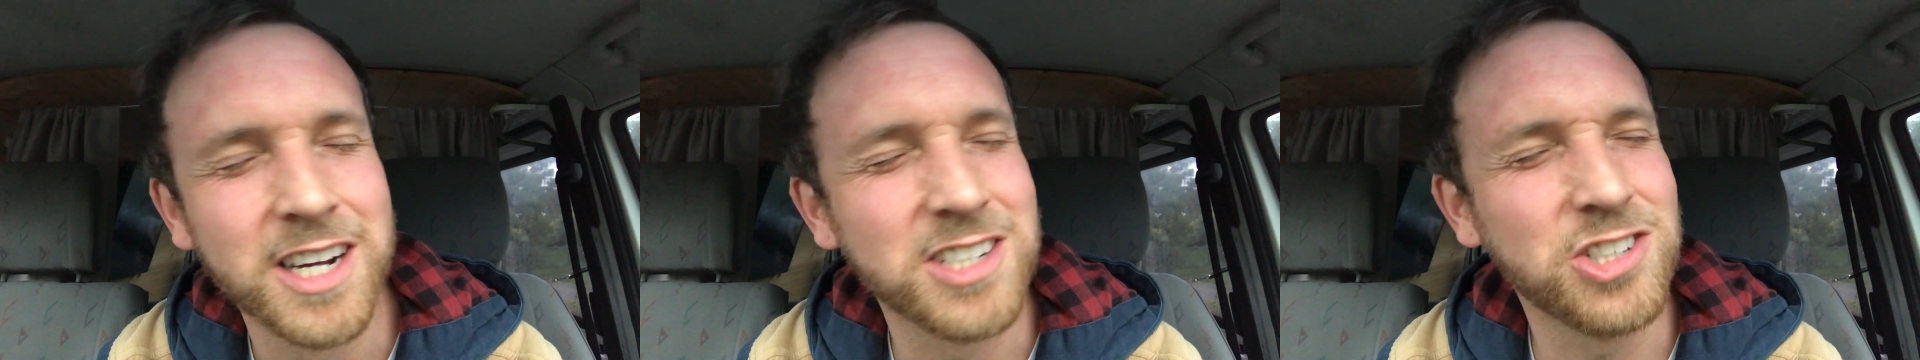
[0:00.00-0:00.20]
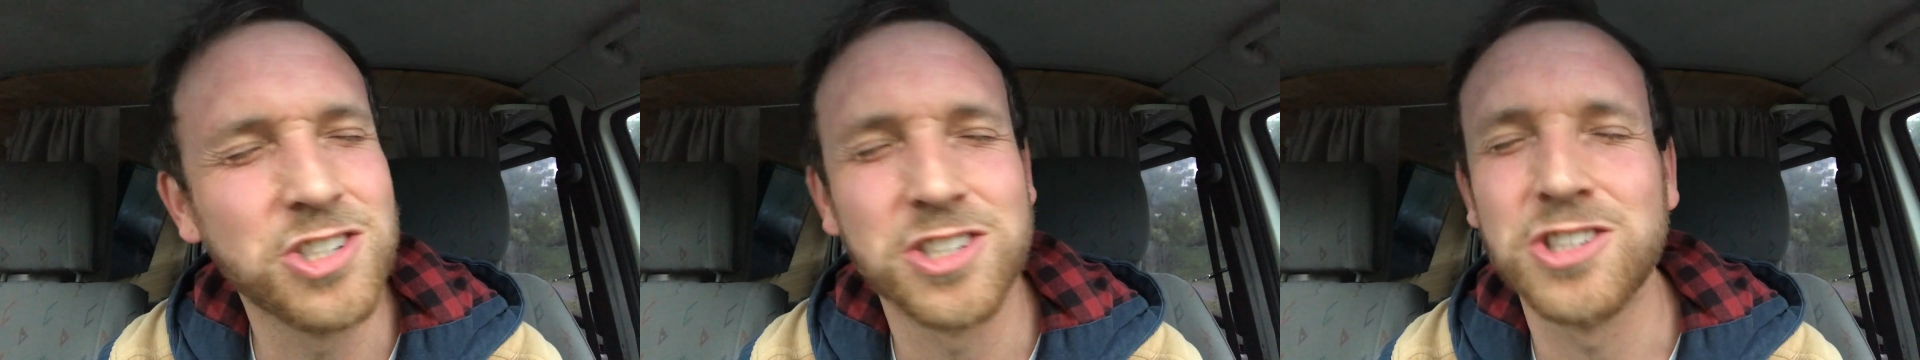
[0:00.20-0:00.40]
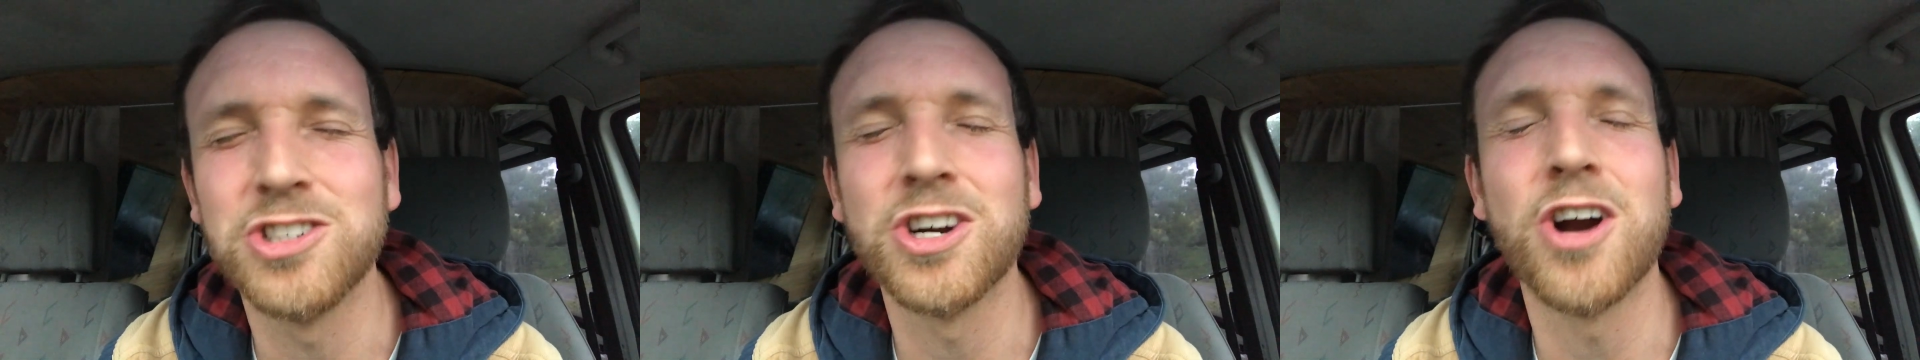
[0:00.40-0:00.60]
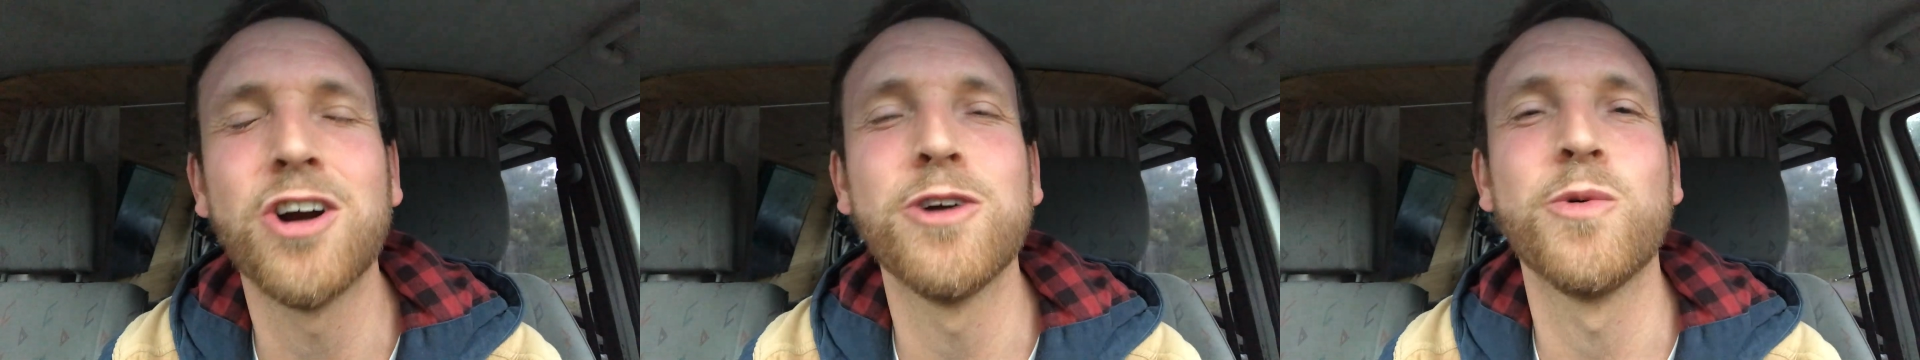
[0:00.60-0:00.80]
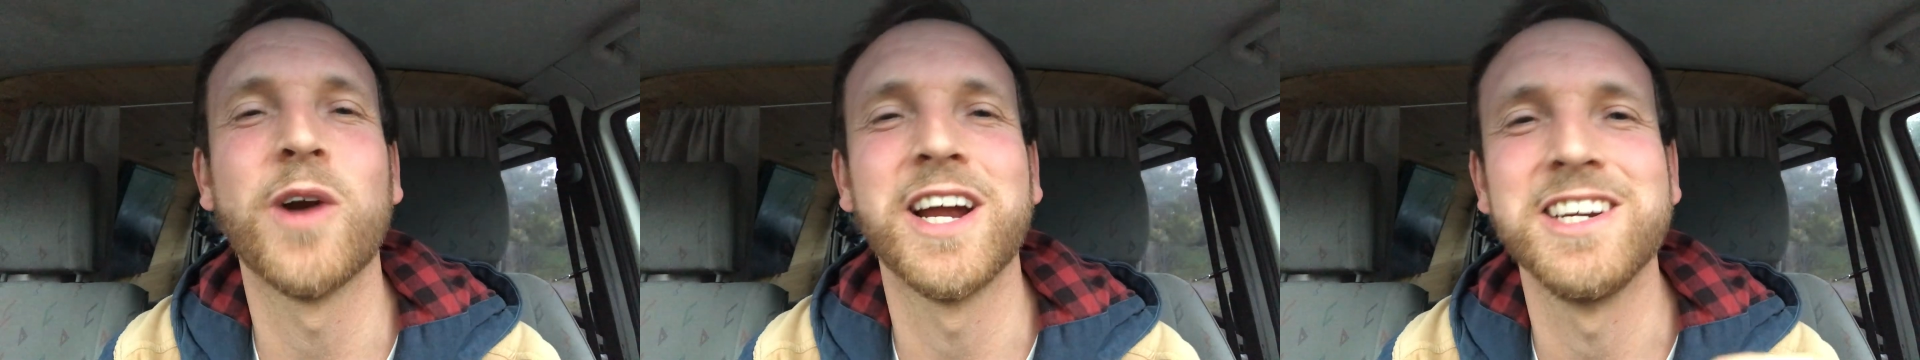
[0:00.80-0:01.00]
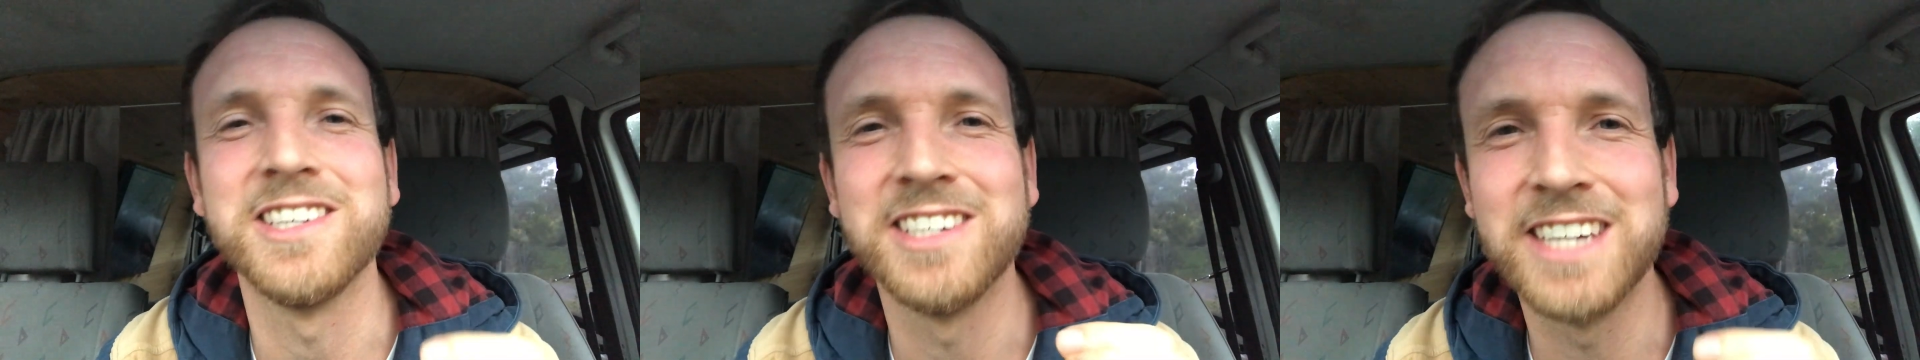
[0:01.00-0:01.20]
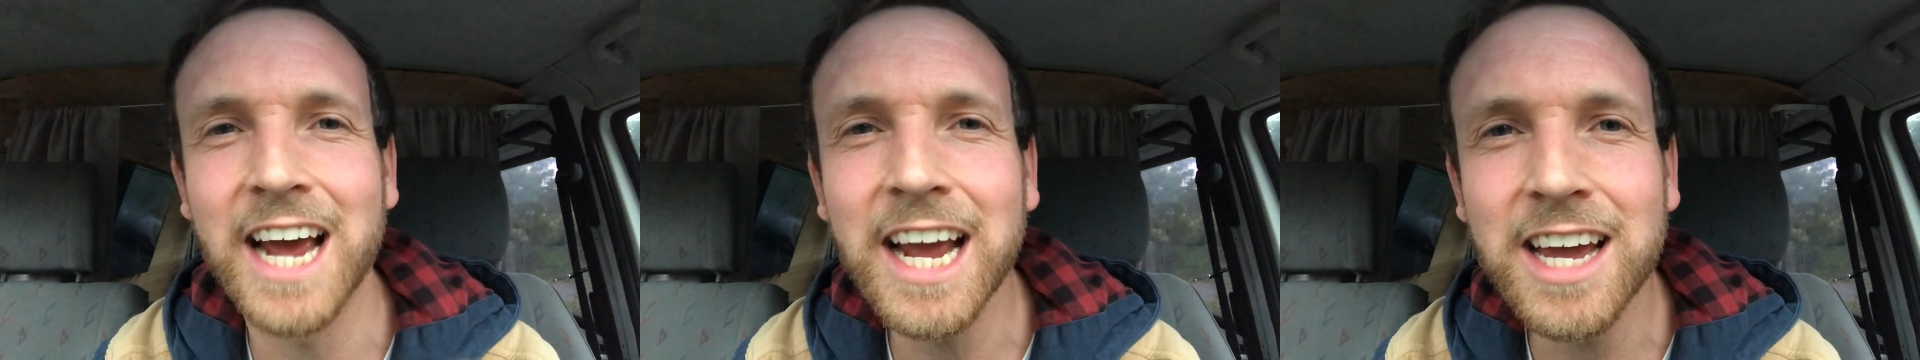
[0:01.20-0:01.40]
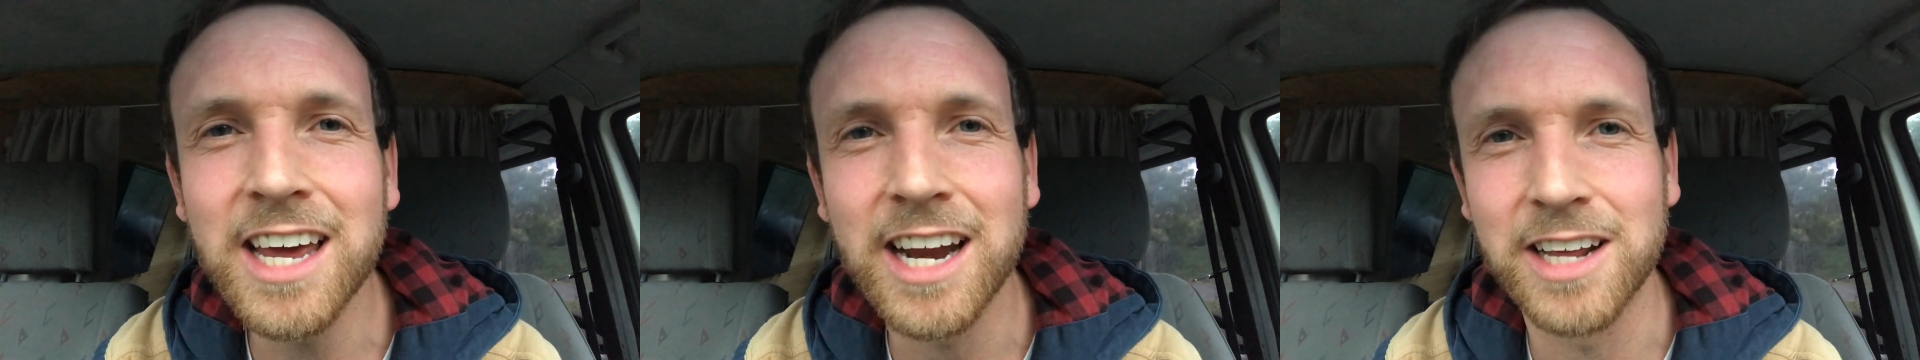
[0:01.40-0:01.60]
It's just darn right
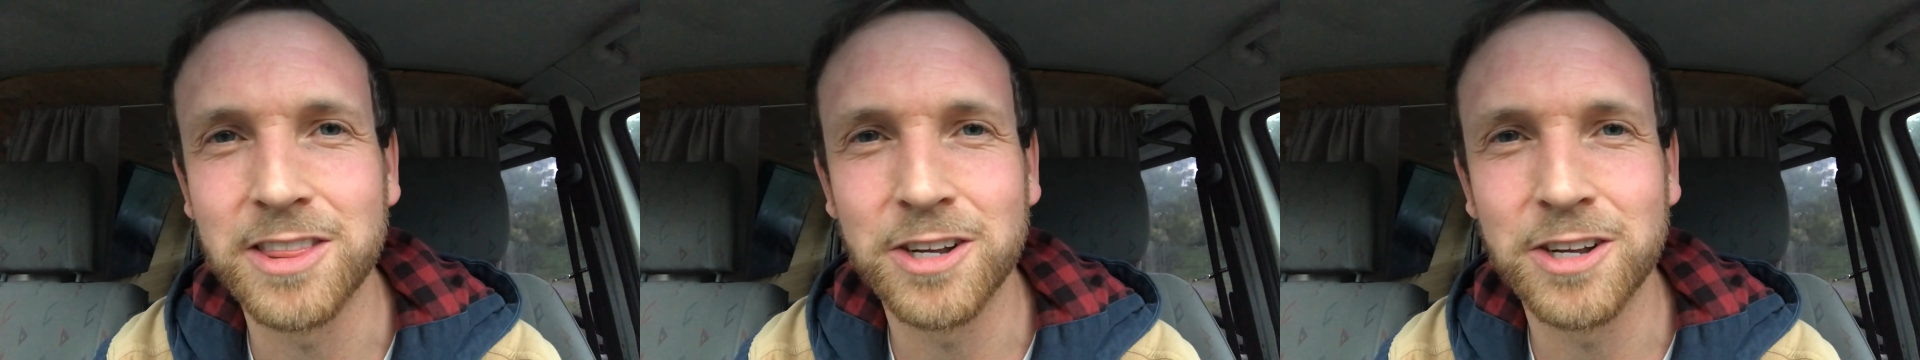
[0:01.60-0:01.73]
decadent.